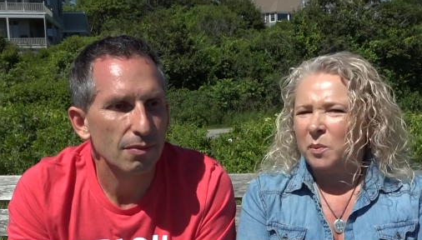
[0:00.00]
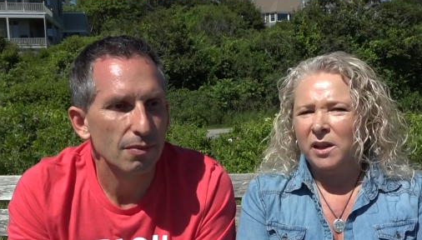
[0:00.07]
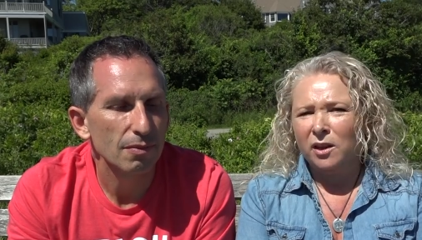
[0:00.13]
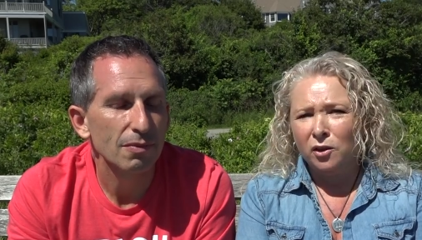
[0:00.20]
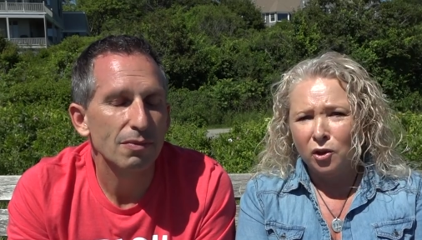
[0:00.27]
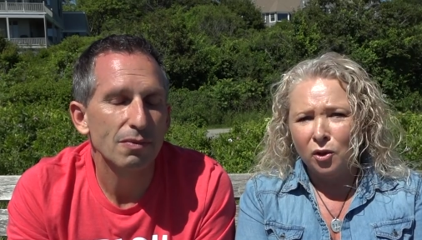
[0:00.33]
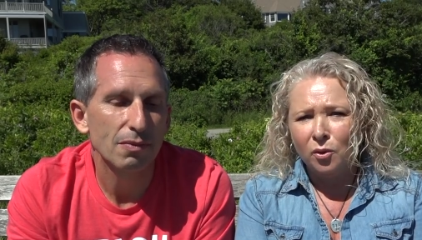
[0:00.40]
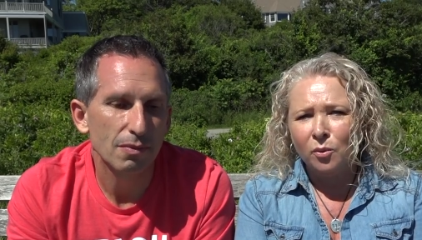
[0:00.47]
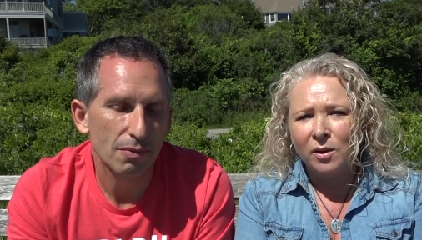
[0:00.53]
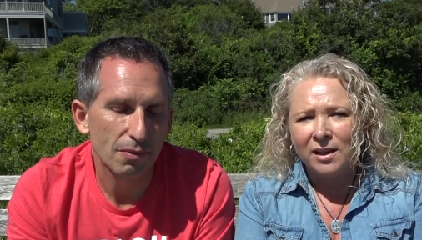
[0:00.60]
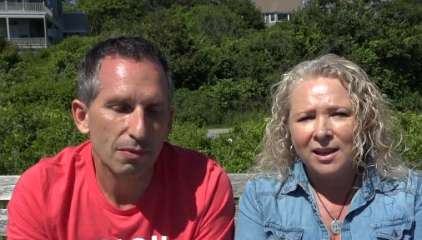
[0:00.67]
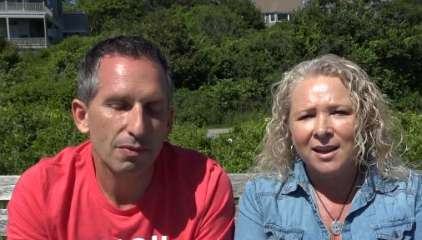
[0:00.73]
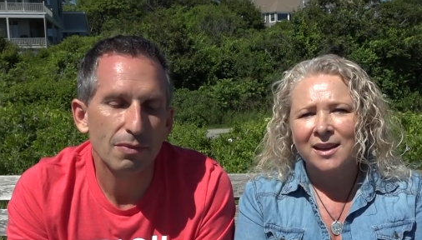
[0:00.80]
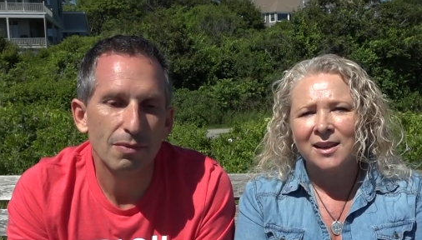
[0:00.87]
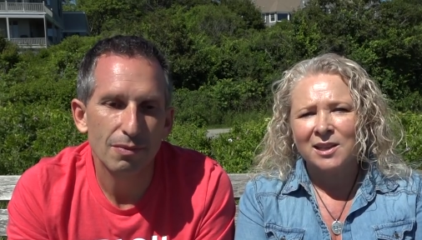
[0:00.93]
Speaker 1: Being new
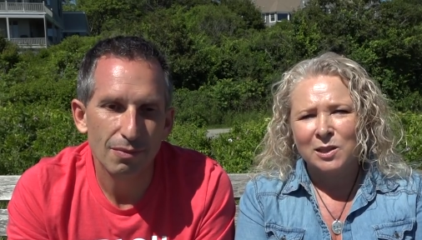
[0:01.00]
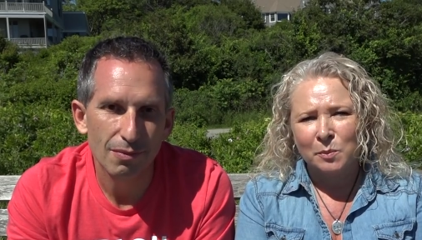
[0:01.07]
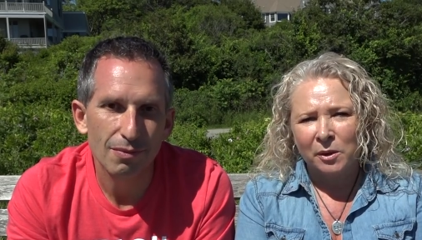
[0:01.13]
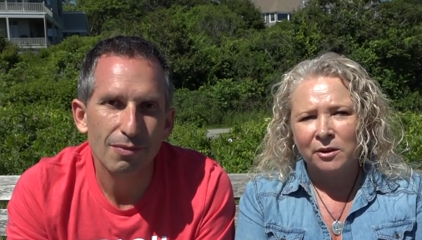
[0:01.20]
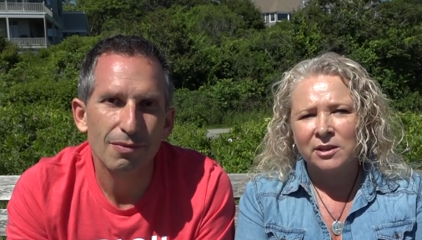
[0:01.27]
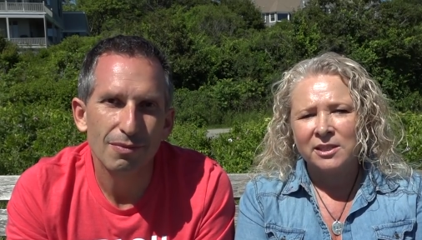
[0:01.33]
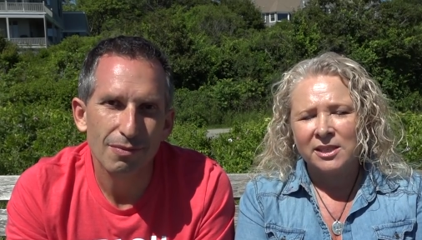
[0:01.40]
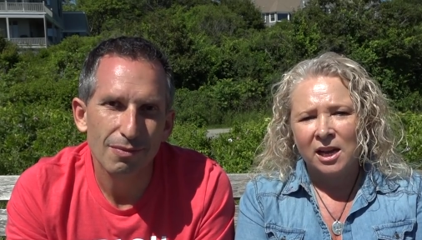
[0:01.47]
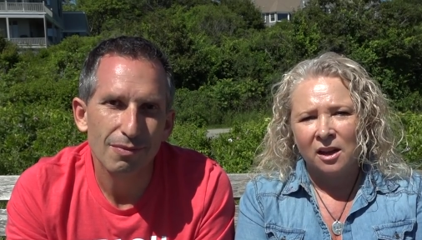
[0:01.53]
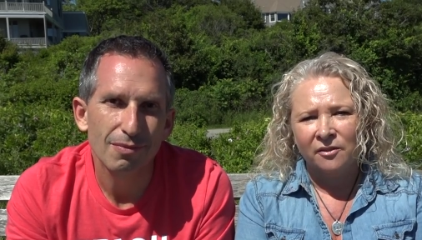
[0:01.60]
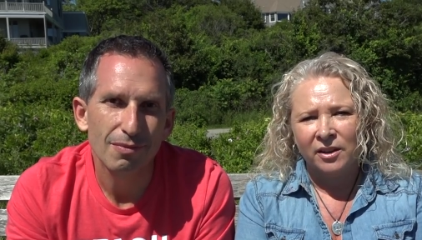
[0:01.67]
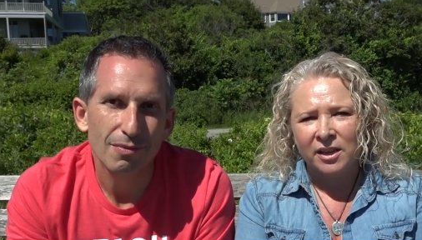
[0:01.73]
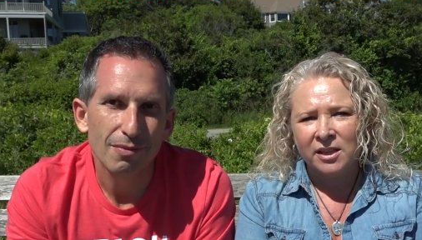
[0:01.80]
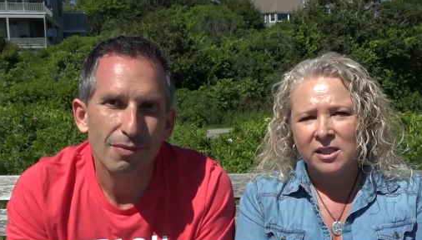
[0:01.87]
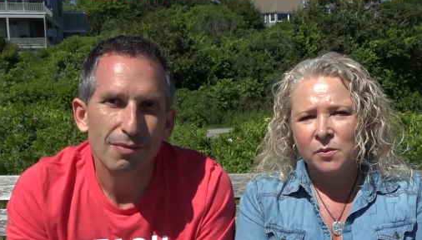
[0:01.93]
and inexperienced
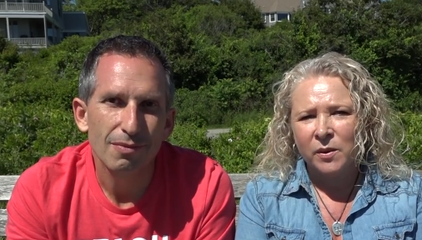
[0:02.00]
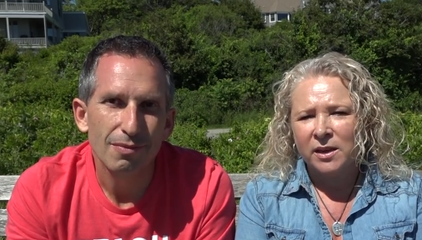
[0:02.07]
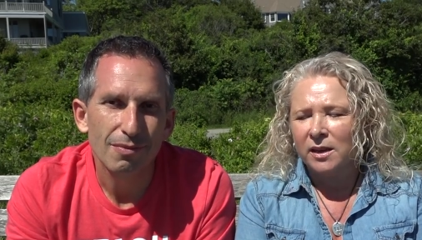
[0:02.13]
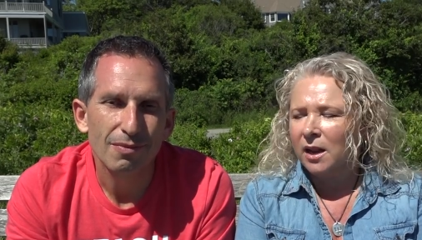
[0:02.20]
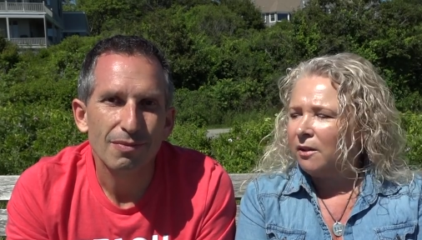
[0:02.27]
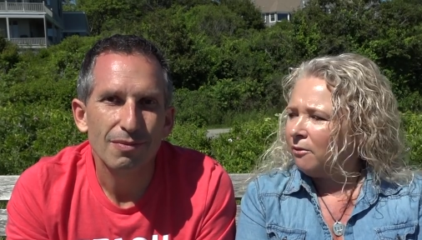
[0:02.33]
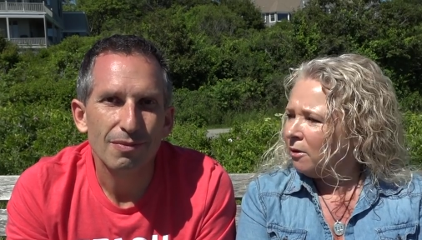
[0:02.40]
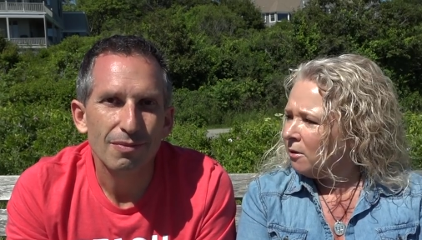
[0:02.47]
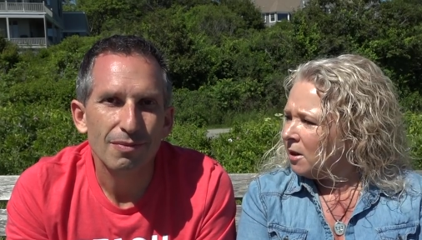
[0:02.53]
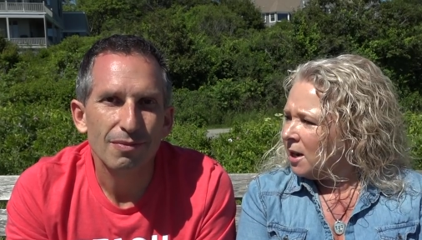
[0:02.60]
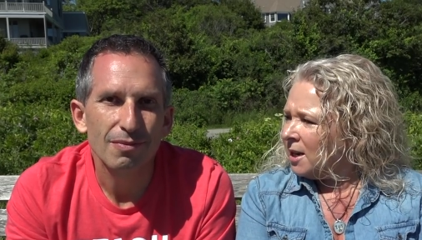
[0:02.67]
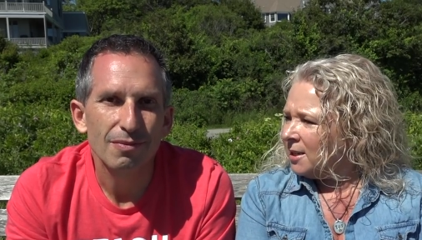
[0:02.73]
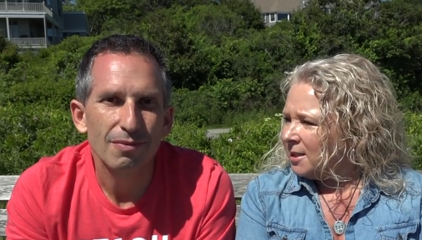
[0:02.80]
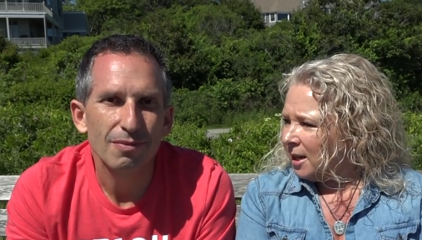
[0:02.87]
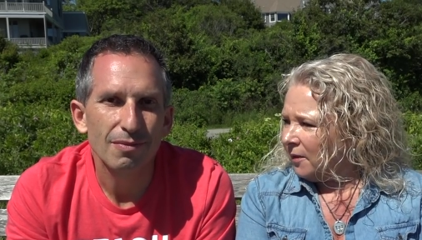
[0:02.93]
RVers, we'd never
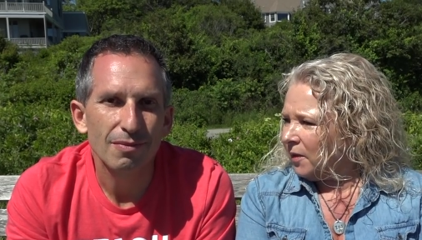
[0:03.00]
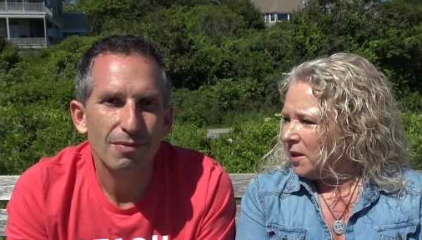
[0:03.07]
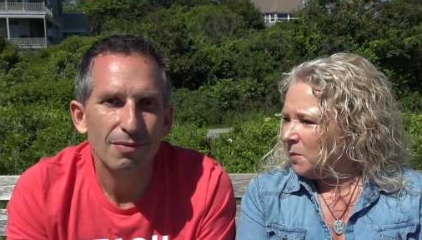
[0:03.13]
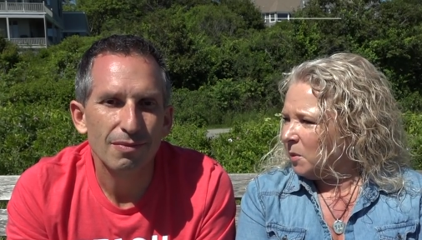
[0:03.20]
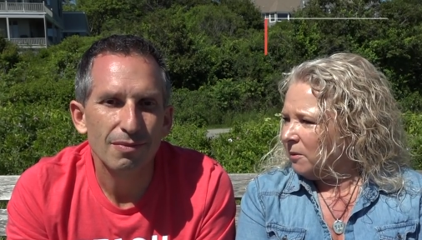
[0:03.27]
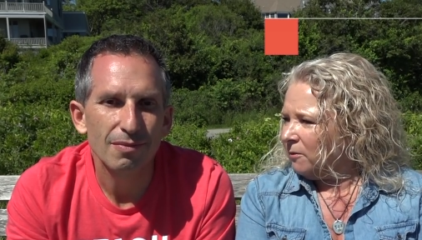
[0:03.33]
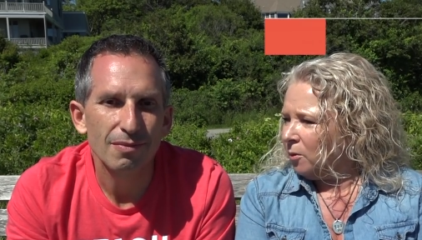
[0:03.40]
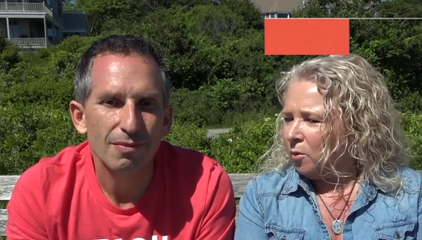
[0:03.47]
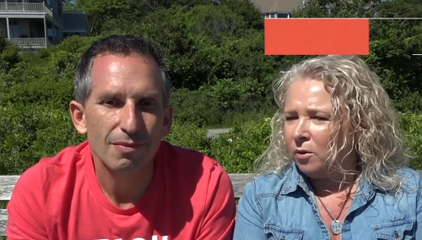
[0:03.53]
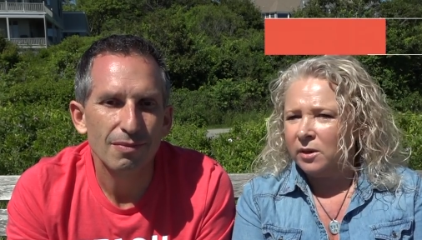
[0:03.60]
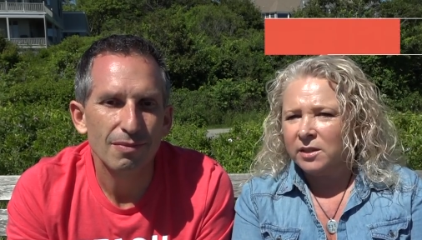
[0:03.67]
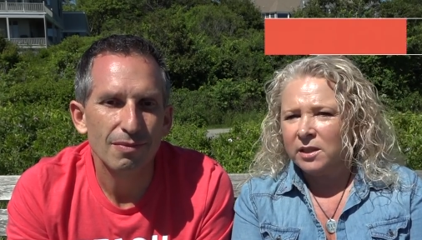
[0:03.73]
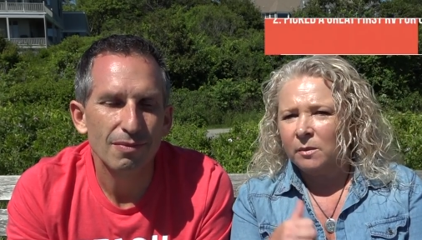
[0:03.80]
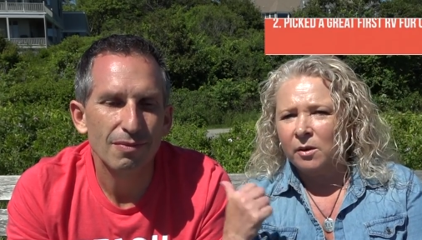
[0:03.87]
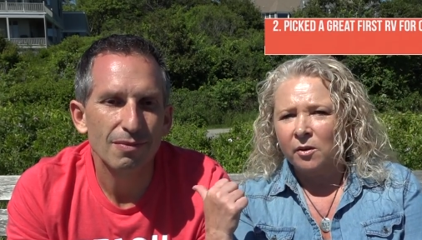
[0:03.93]
done this before,
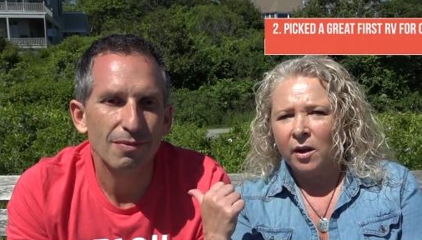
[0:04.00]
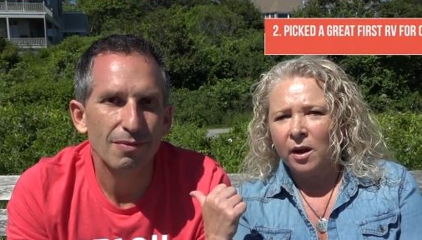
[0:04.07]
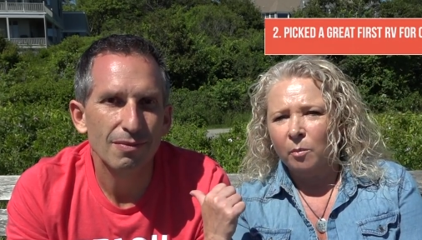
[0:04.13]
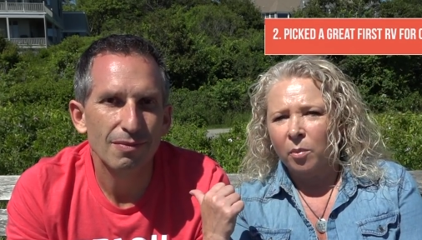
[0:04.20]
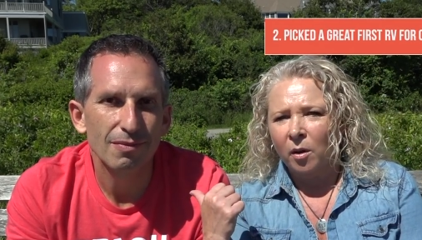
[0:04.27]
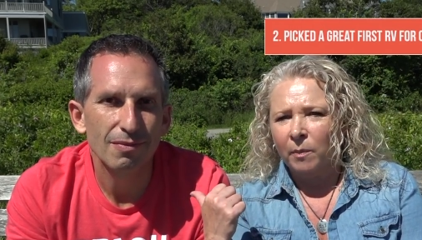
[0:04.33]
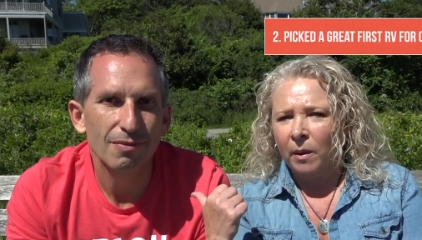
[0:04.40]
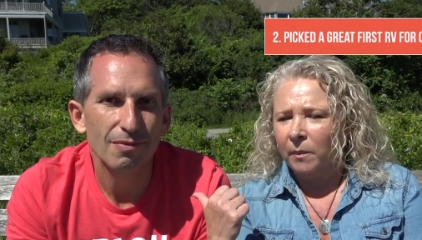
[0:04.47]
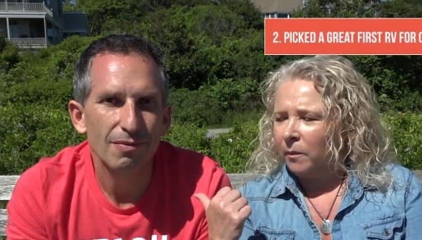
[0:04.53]
except you had a pop up